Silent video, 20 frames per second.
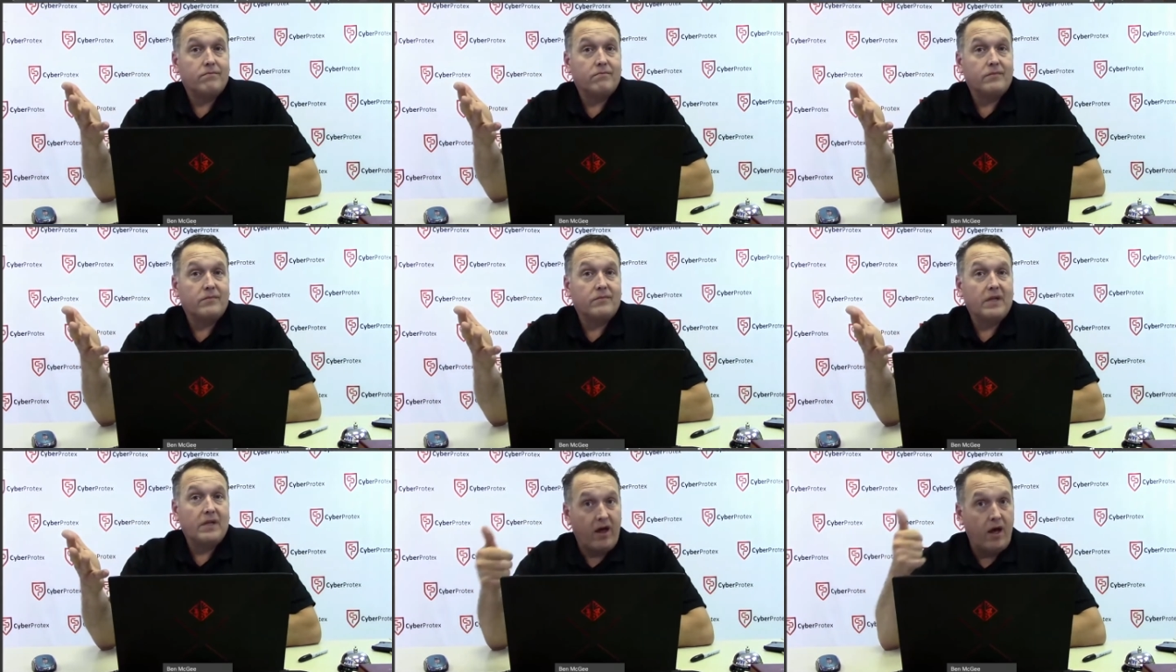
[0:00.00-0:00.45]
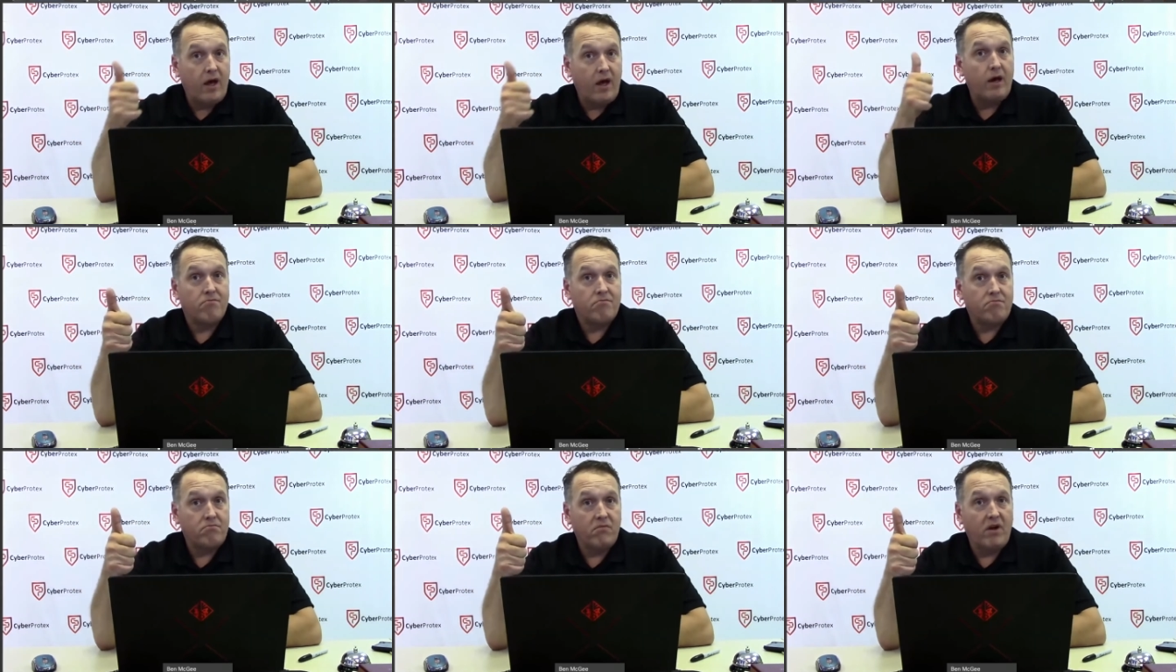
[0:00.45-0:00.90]

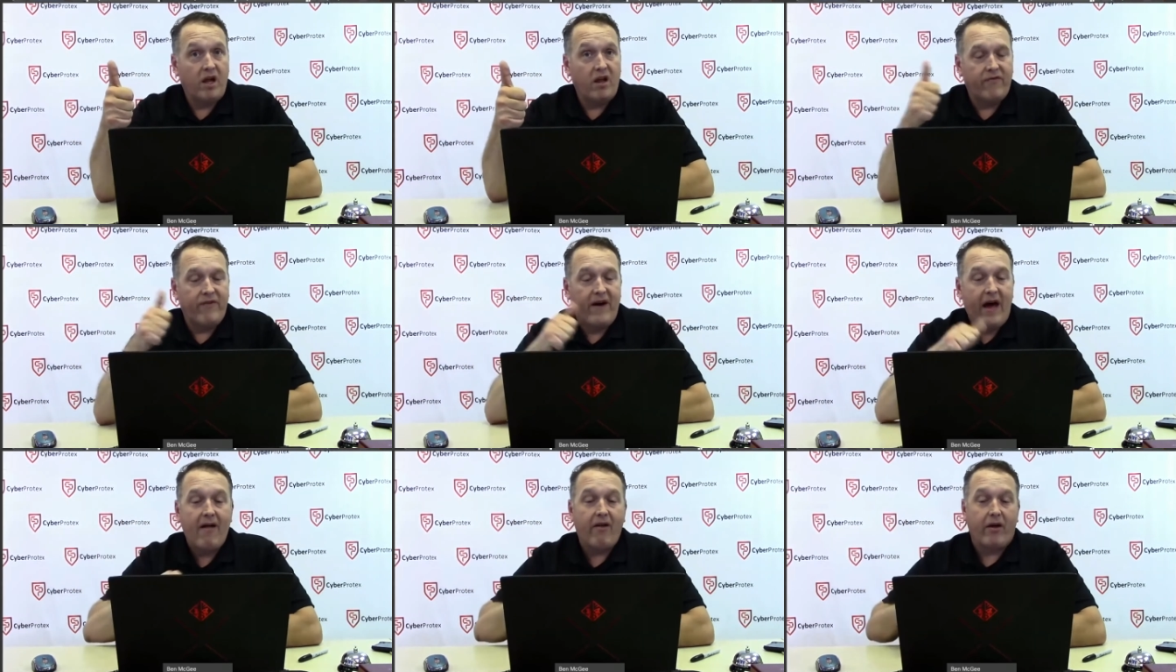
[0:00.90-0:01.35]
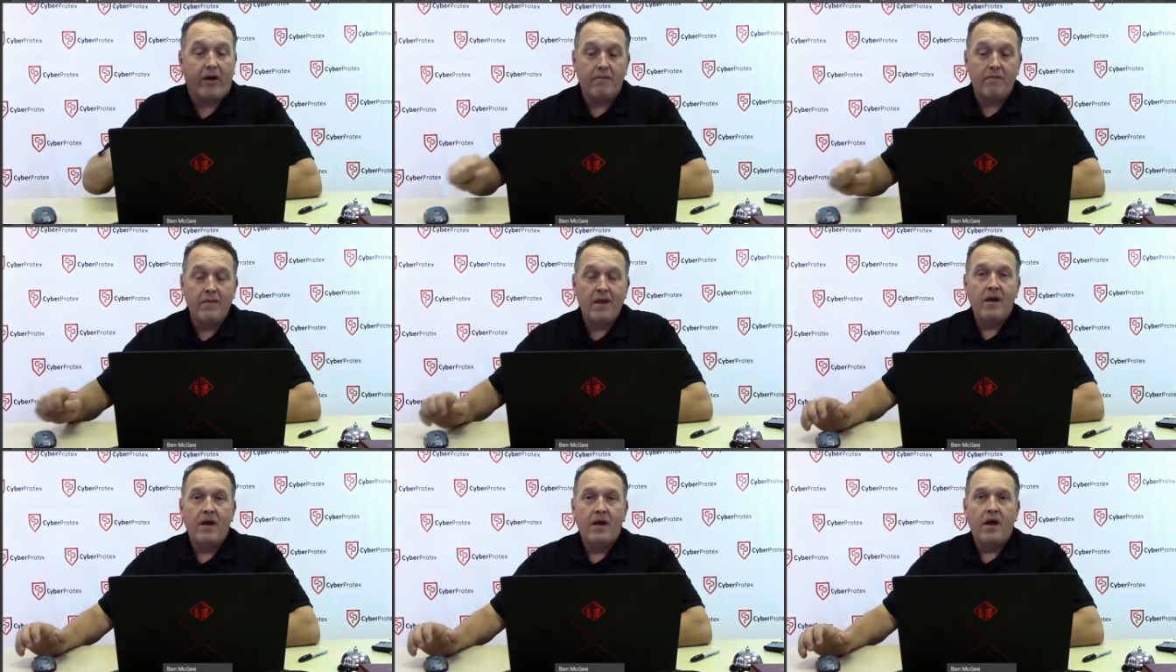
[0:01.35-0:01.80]
then it's valid.
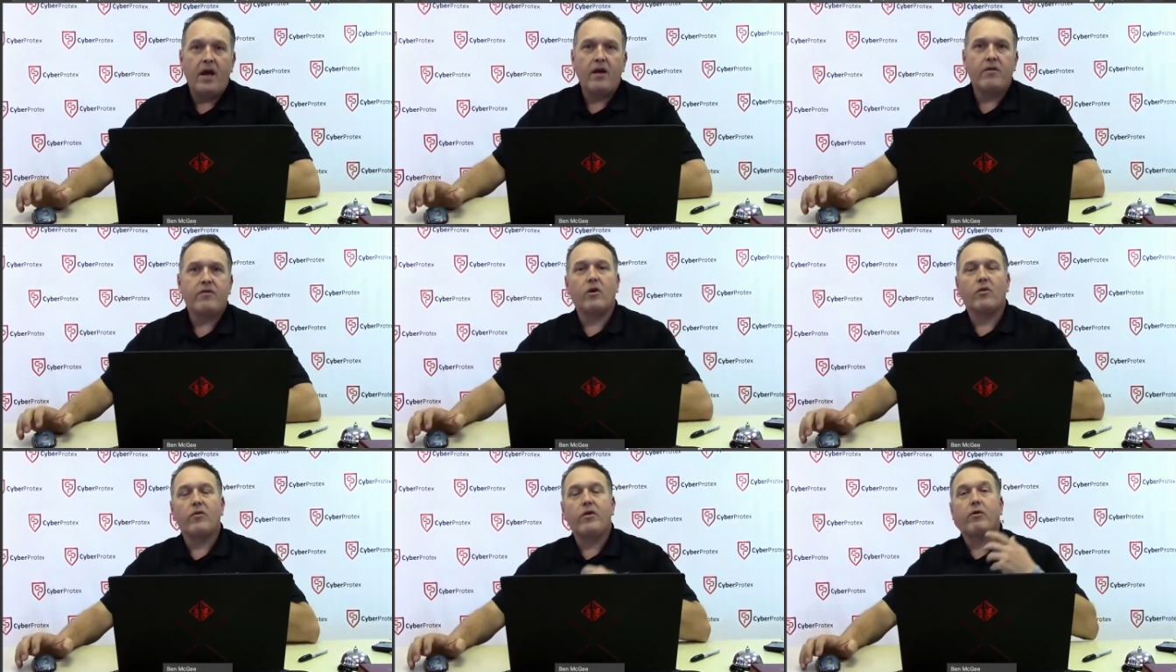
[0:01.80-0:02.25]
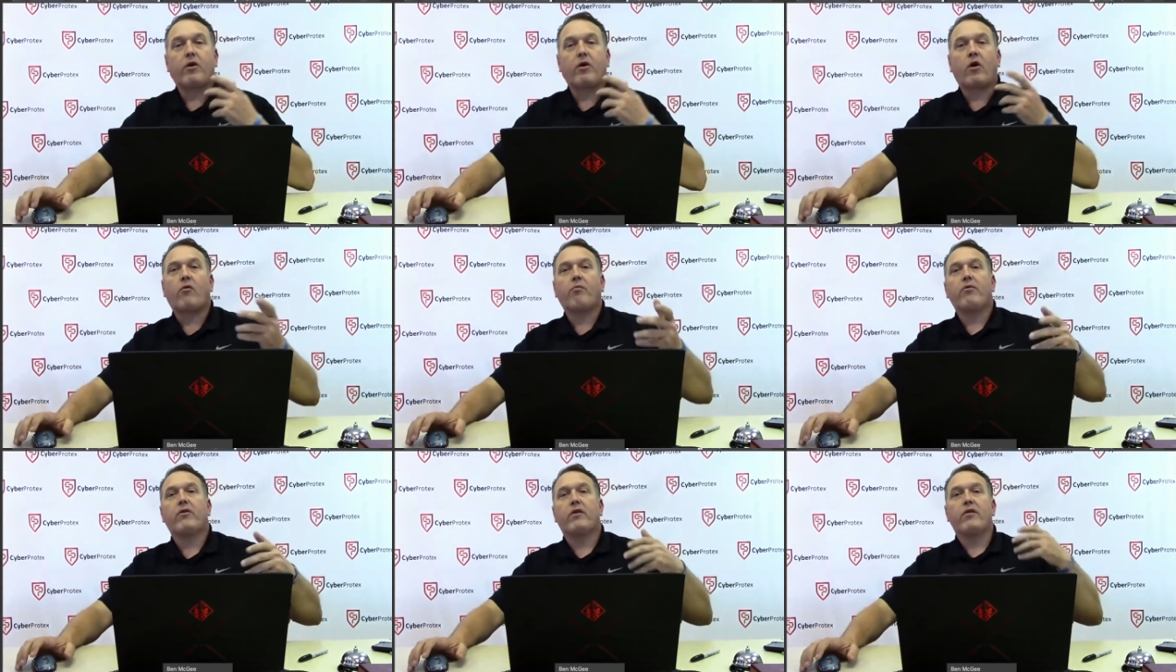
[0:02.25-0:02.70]
And so the,
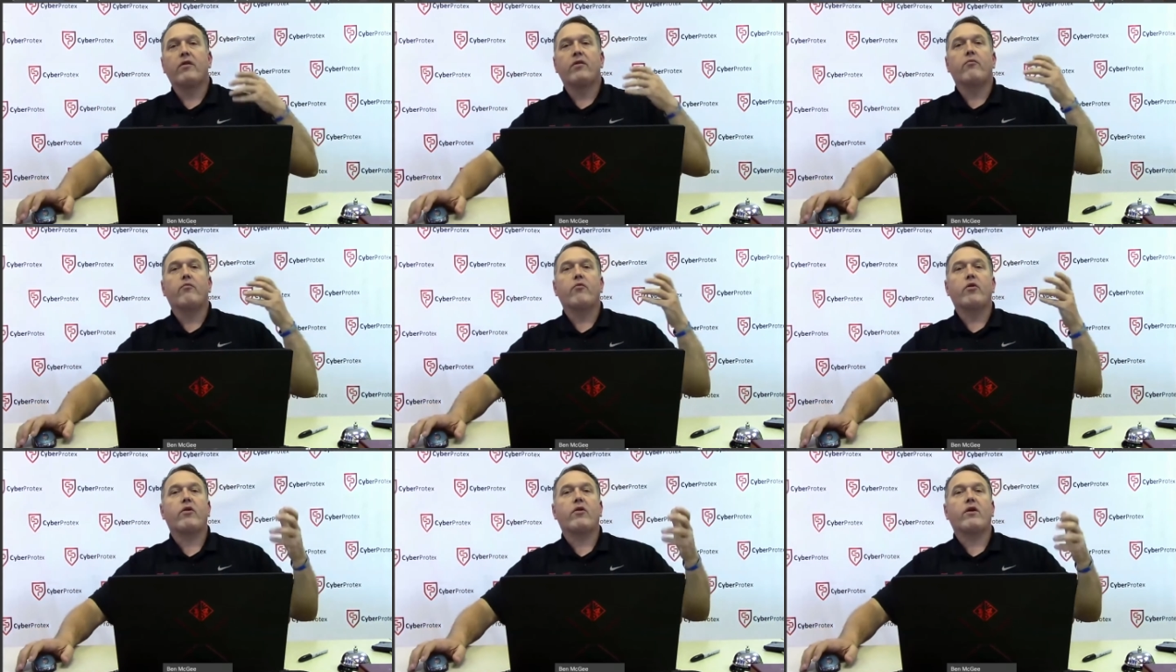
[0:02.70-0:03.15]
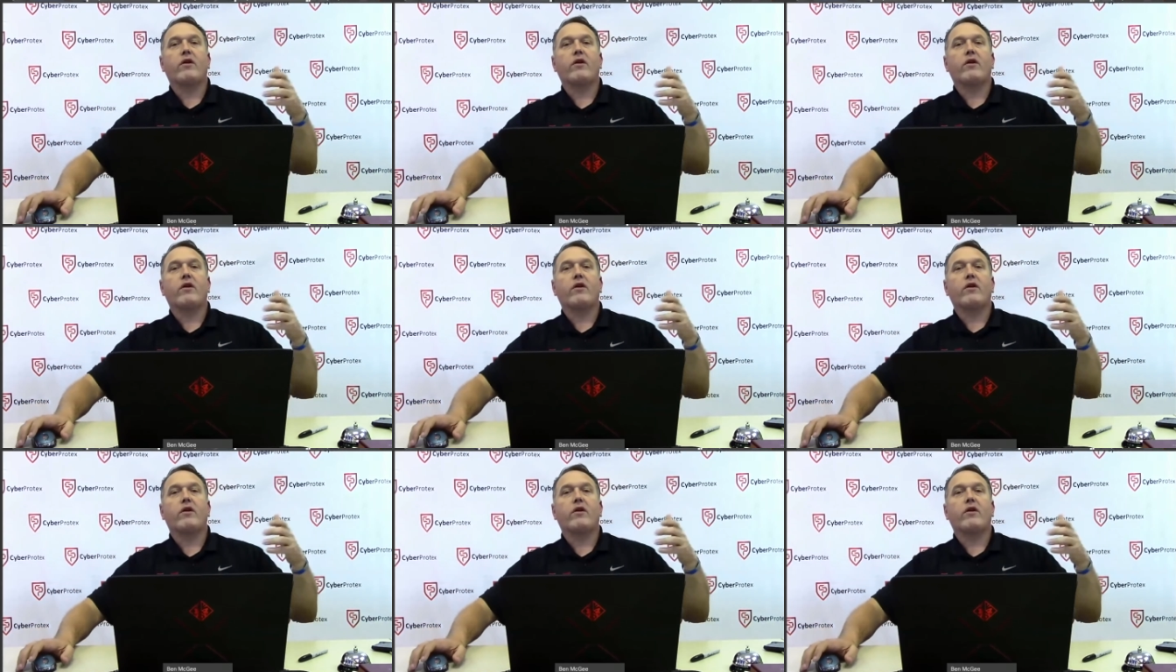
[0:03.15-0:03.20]
the really the